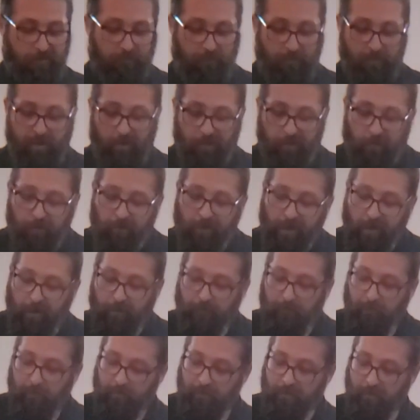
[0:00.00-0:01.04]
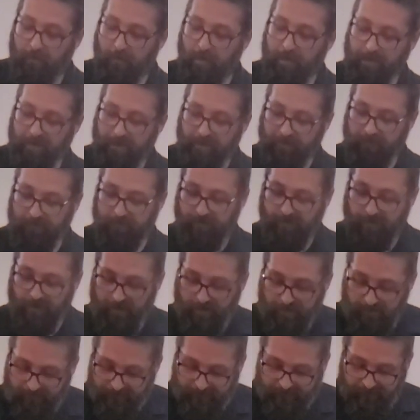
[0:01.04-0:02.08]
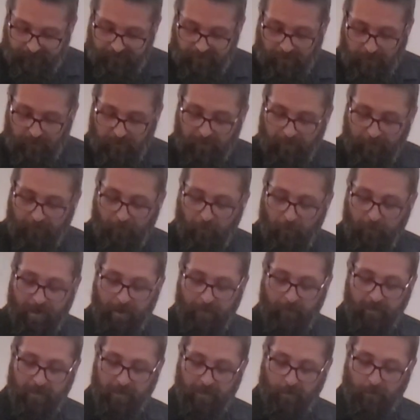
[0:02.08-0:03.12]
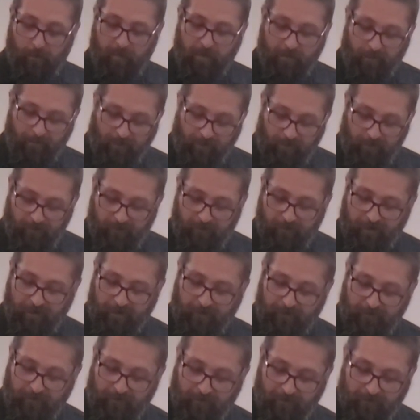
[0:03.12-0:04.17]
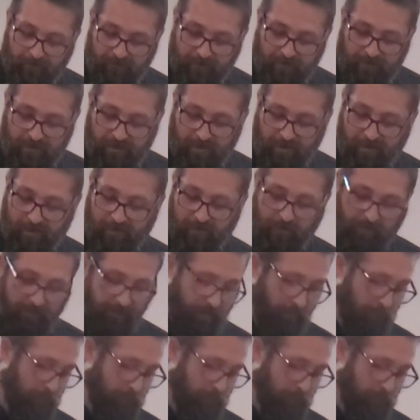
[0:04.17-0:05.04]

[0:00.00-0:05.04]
be a little careful, I might get uh, something thrown at me and I'll be all right with that if they decide to. I've got